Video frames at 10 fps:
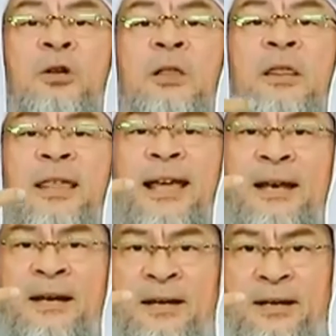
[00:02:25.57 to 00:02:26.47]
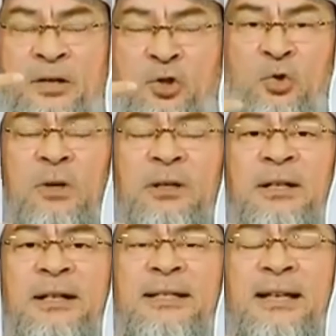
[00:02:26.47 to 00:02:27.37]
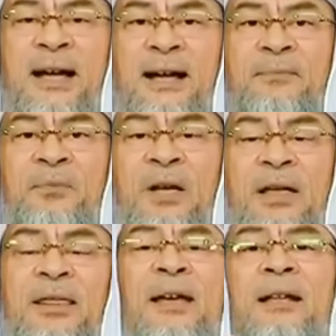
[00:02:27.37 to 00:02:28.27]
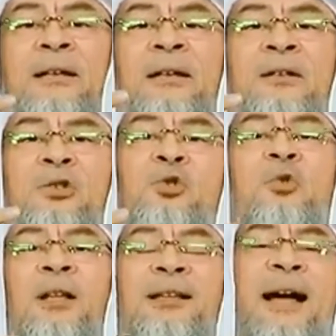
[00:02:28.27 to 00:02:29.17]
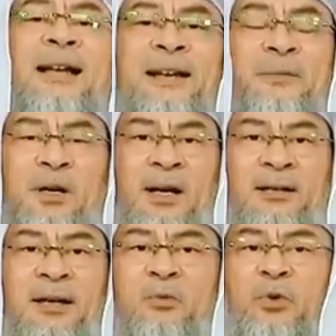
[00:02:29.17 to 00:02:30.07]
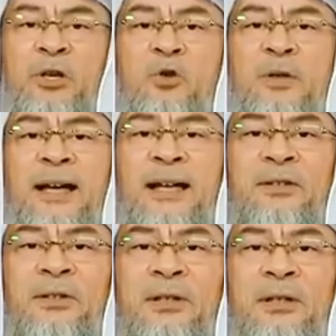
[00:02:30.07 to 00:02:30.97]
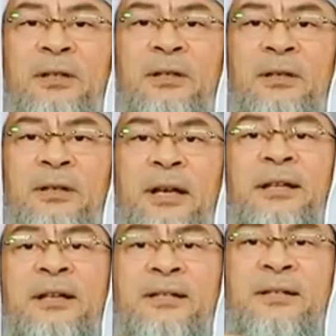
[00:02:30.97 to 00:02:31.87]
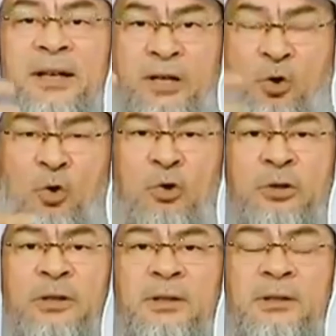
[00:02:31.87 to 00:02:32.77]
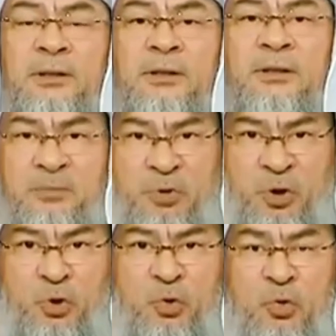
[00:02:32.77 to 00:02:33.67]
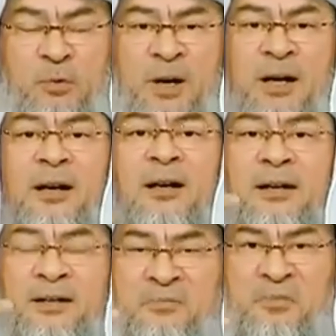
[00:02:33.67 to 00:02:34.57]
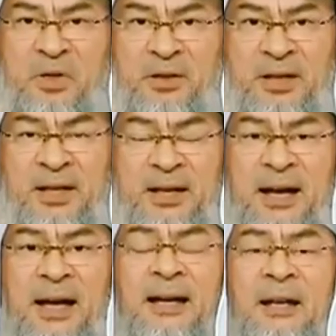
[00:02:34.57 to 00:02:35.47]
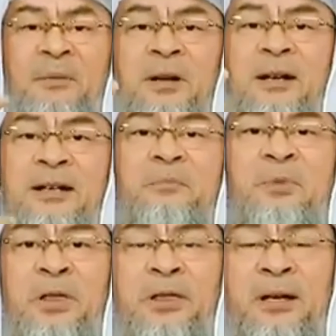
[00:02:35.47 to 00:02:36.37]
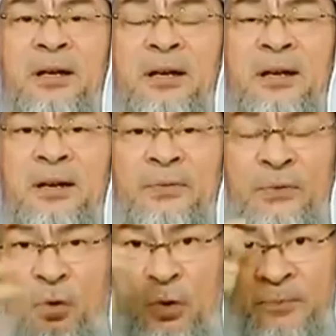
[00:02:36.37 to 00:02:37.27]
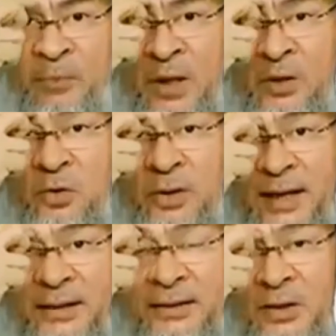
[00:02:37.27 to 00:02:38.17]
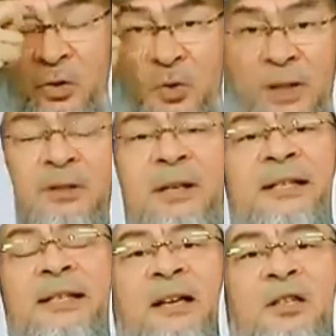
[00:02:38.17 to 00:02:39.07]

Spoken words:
then Surah al-Nisa, then Surah Ali Imran. And we know that it is in order, number 2, Baqarah, number 3, Al Imran, number 4, you get Surah An-Nisa.